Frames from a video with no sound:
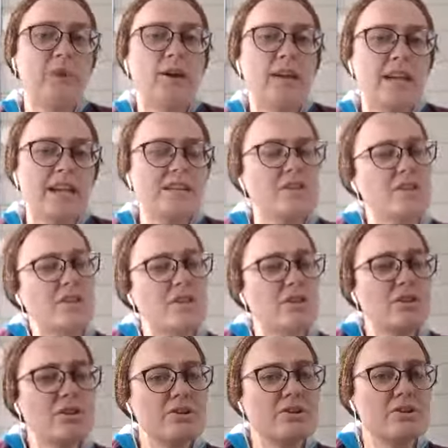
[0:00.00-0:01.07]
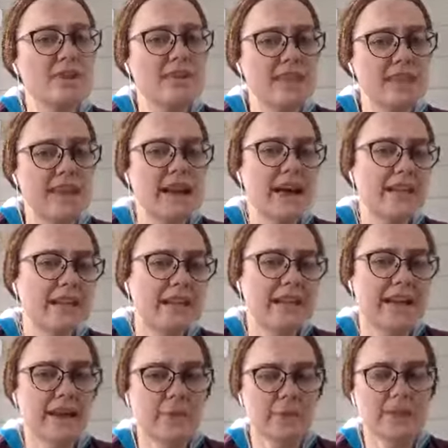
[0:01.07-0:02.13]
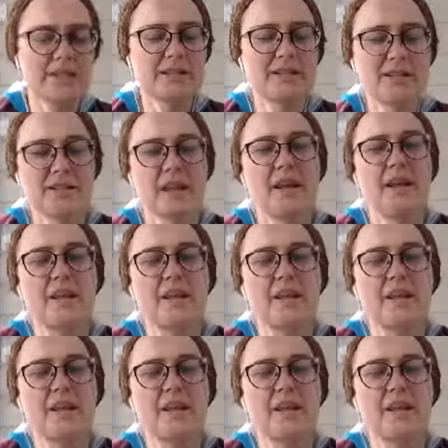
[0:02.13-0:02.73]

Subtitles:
you need to use the allowance